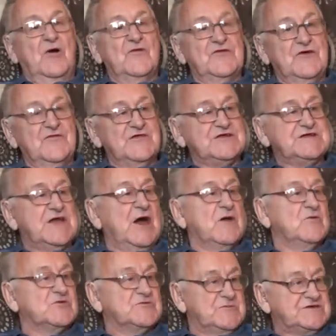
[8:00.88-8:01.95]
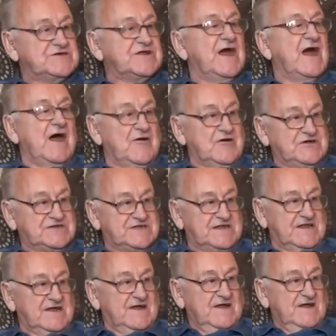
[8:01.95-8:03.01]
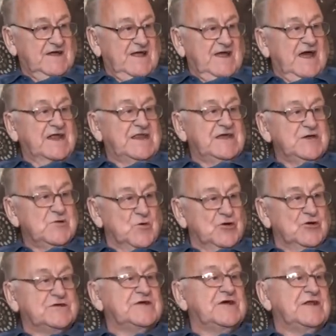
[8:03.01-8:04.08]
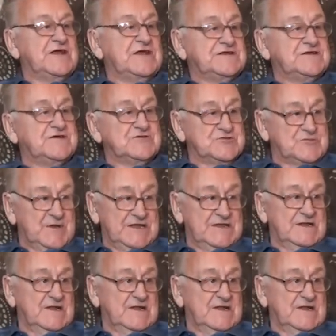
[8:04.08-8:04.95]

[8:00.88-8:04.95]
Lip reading: On the other side was Mr. Harrison, and he worked at Ainscott's Mill.